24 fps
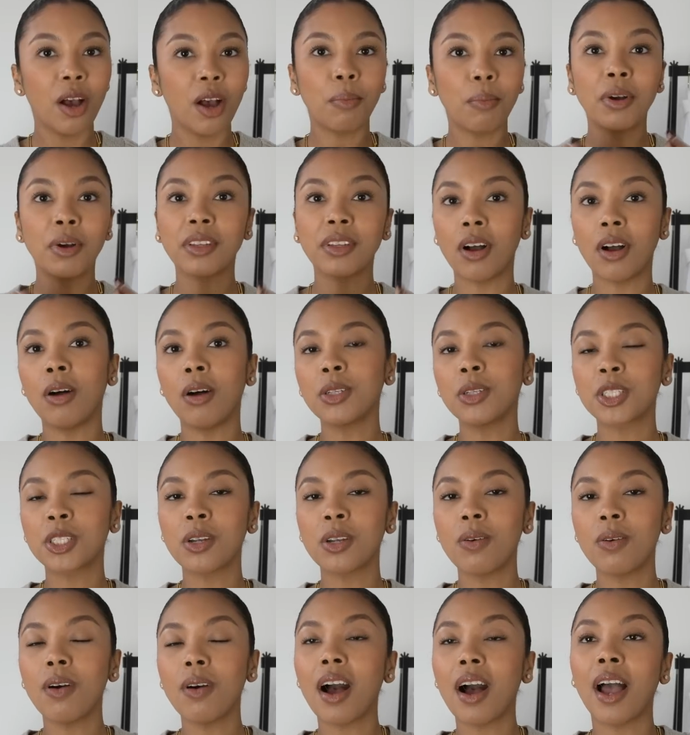But
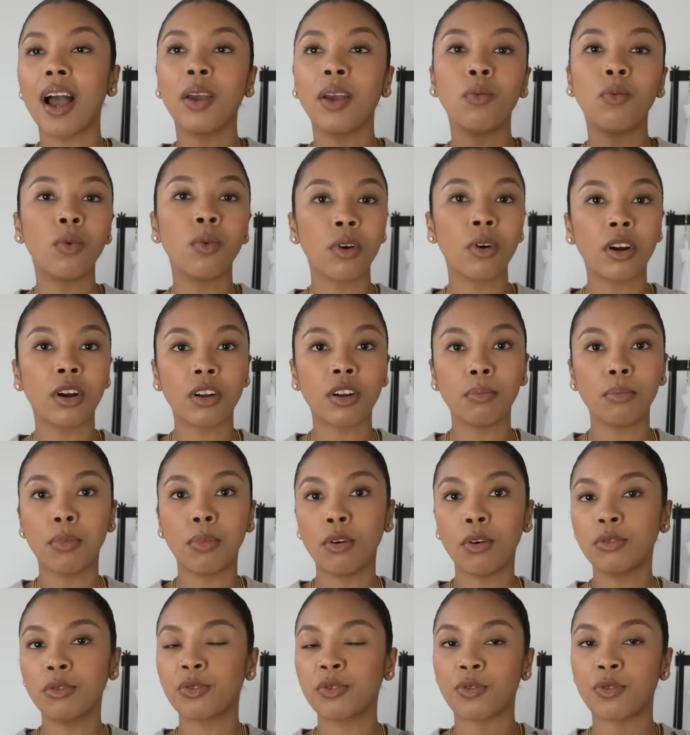also I work
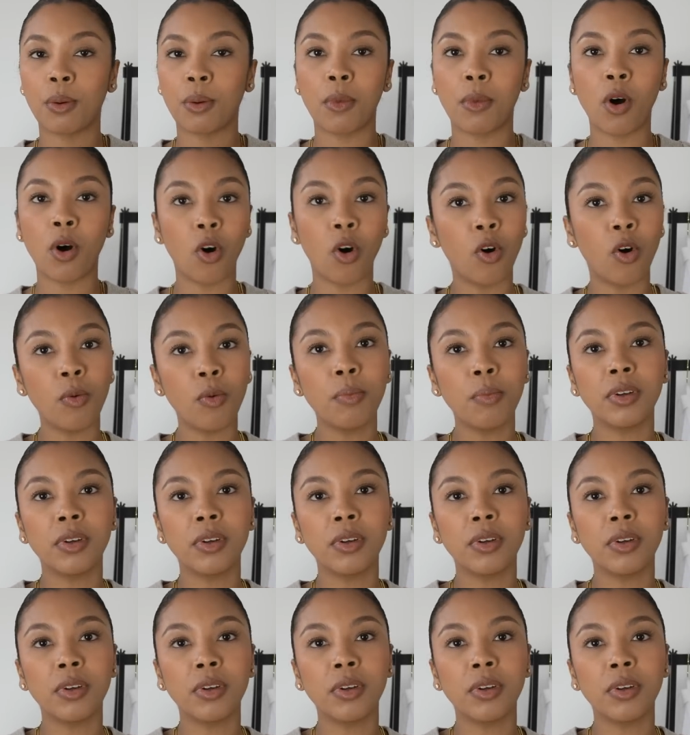both from home,